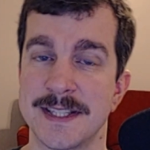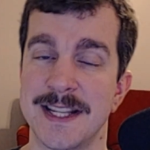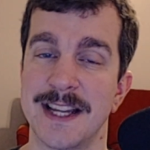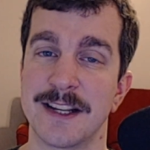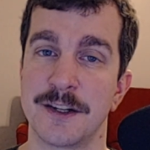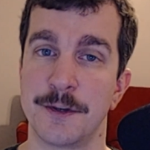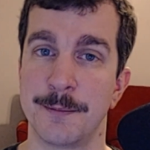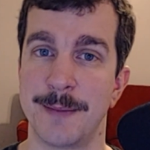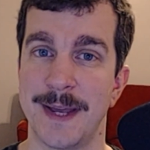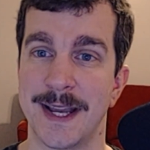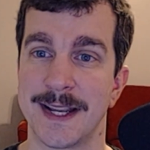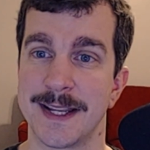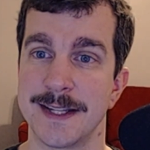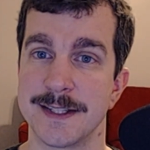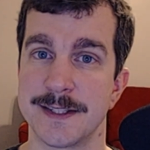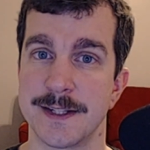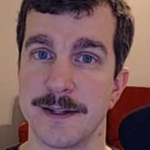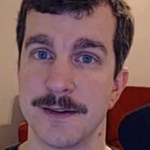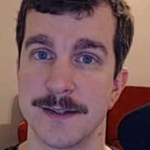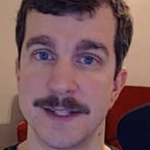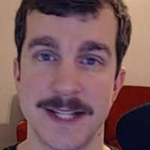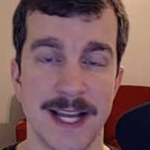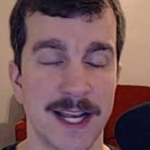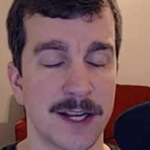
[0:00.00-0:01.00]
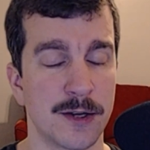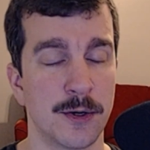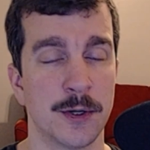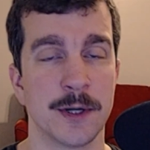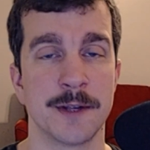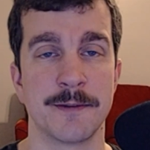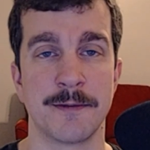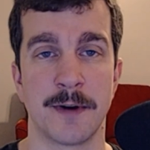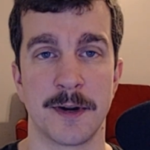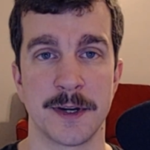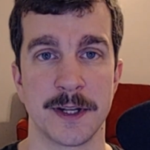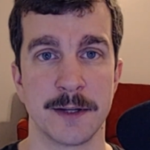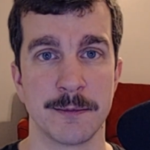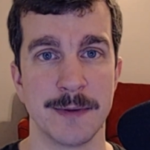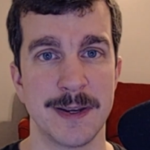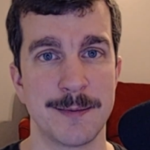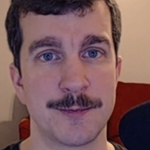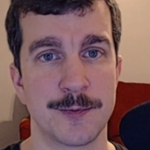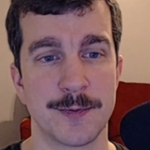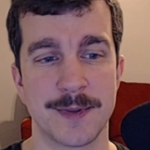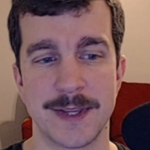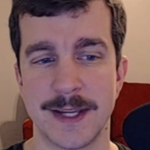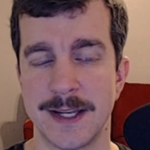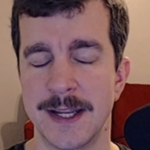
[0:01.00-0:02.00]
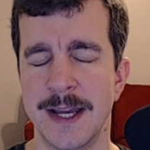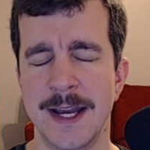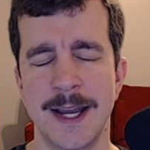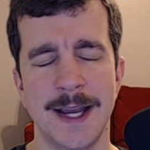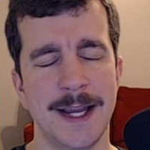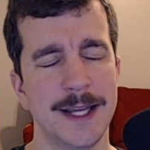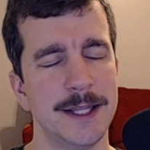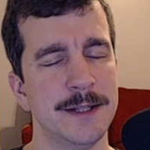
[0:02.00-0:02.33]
cycle back into your deck, or you've already reaped with it.